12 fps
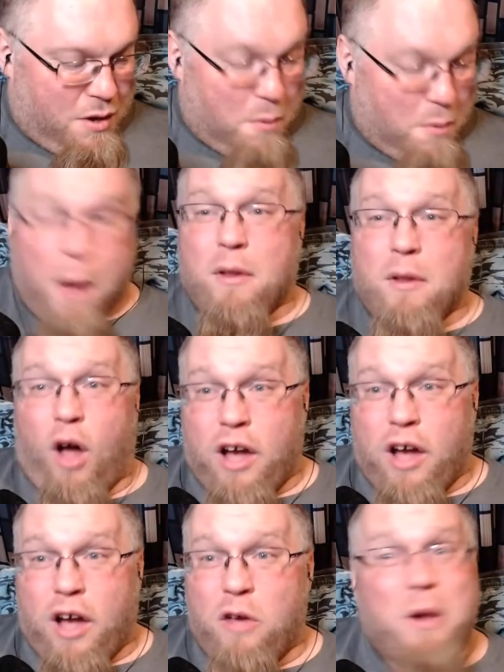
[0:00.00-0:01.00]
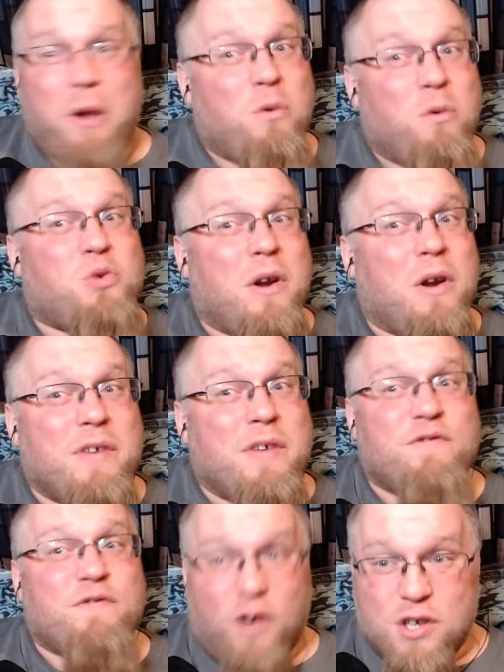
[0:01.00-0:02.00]
Batman Long Halloween was one of his
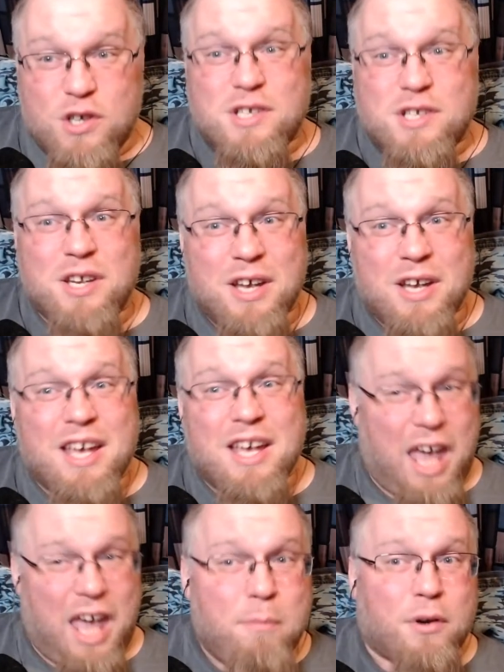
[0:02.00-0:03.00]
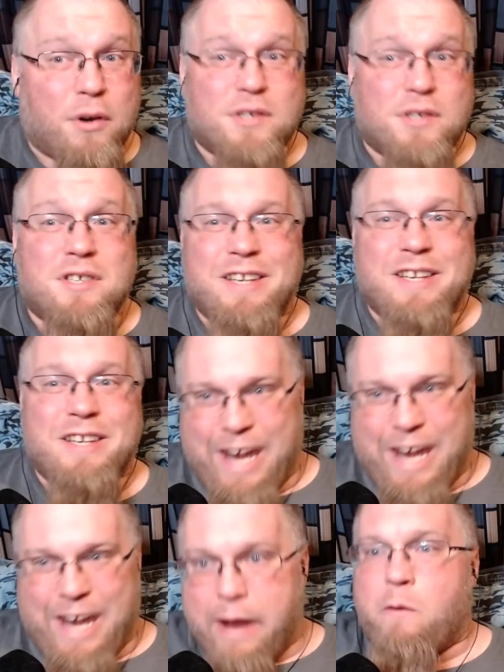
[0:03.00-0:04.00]
first capers.
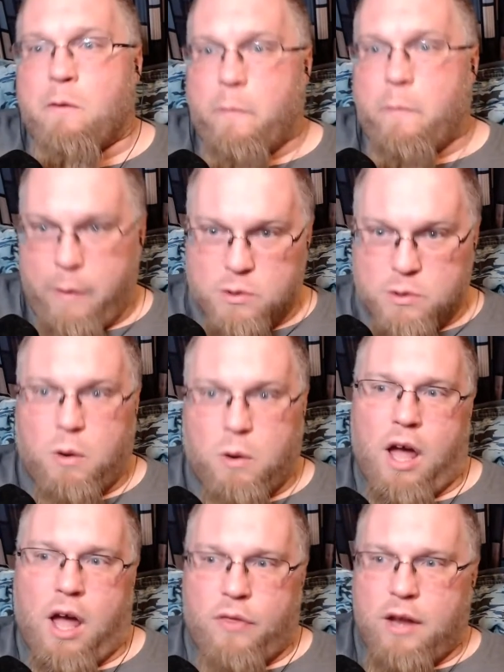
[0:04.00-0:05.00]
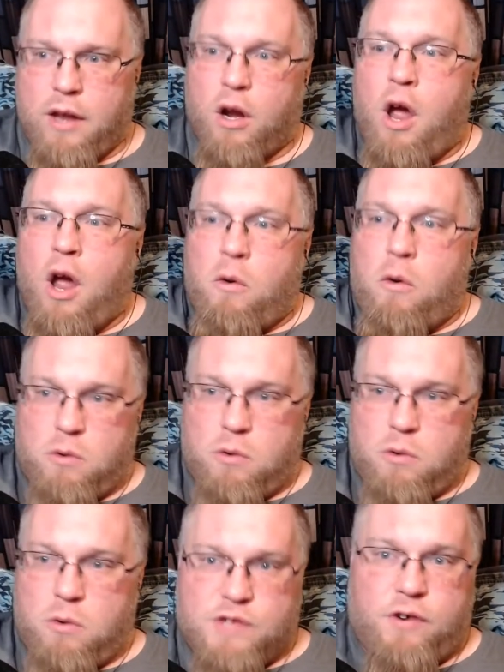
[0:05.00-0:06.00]
It was retcon later. Was one
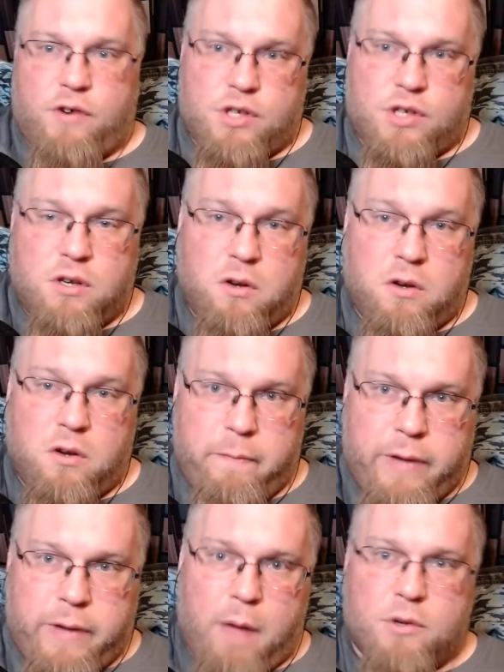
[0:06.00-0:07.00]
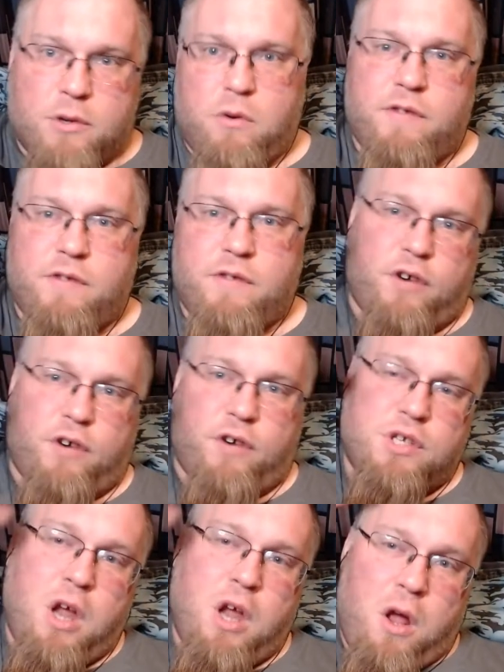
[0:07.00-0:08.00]
of his first capers, one of his
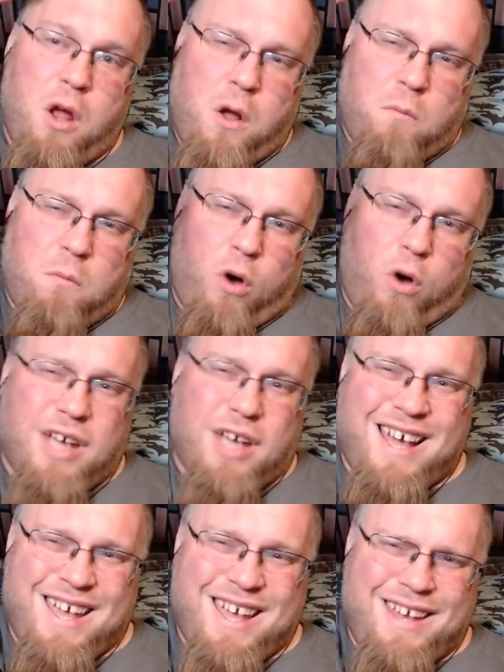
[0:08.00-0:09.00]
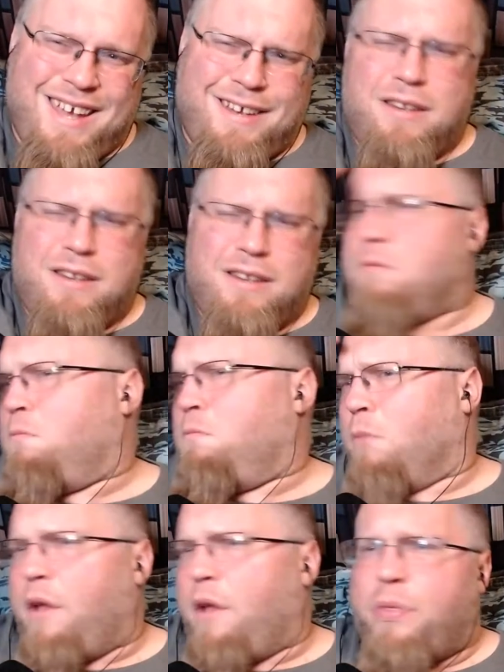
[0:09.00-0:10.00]
first
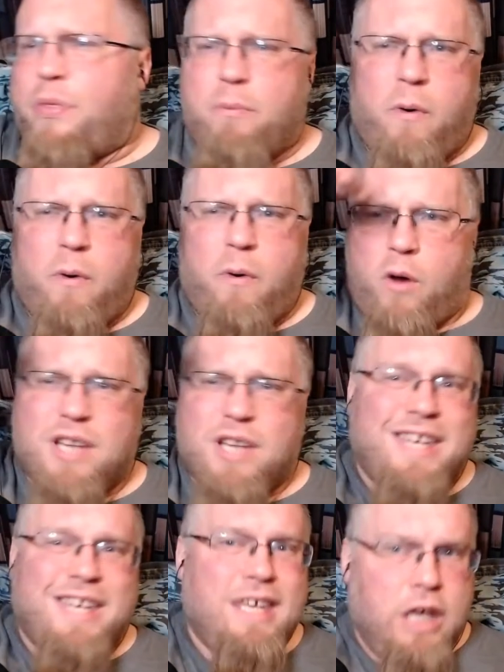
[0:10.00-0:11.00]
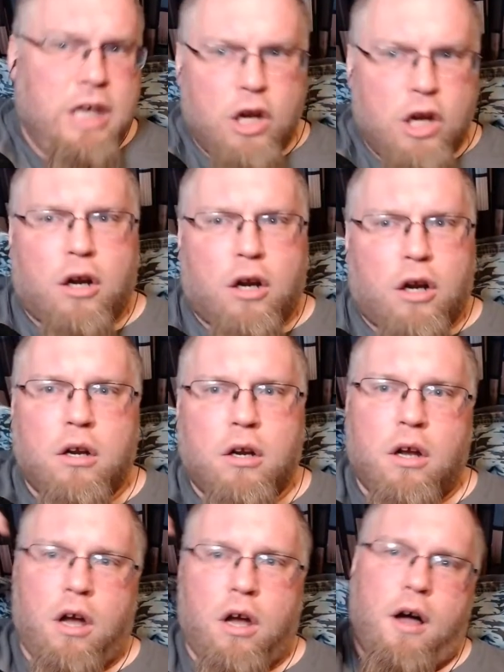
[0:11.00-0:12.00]
multi-month, multi-year
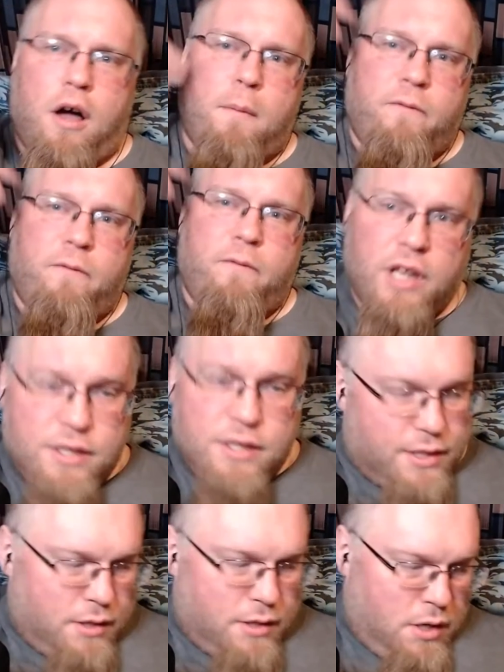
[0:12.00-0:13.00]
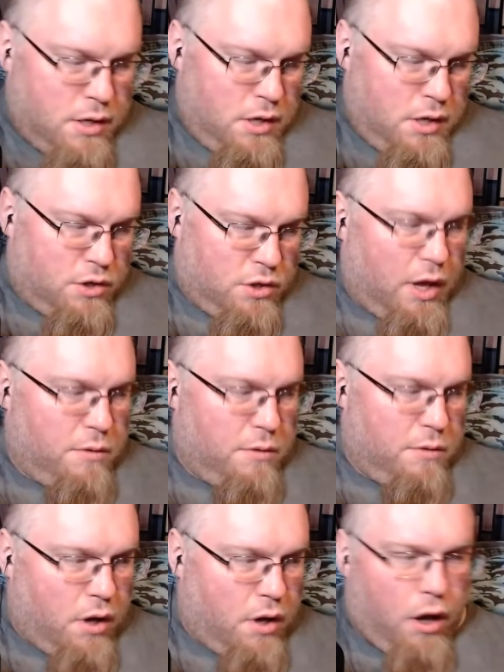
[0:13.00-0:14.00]
villains. So that
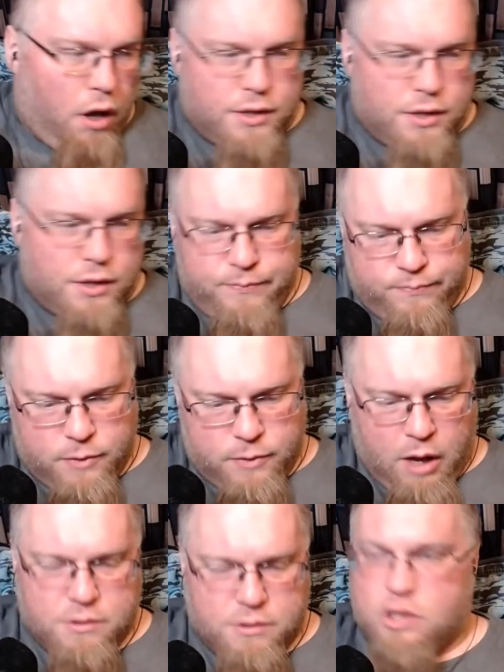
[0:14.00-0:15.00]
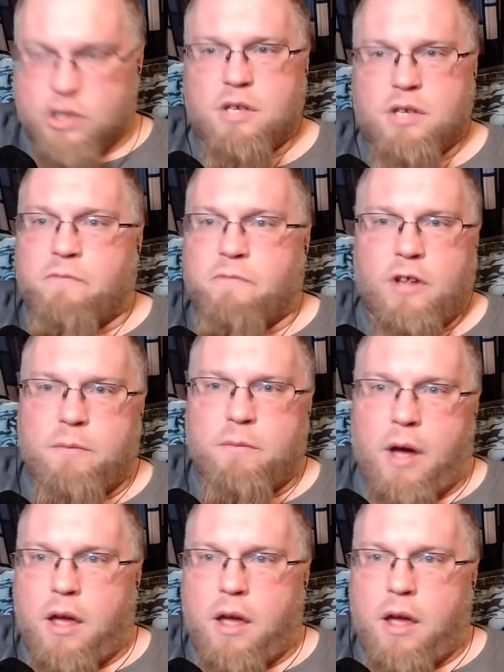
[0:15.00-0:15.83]
was awesome. That wasn't just a villain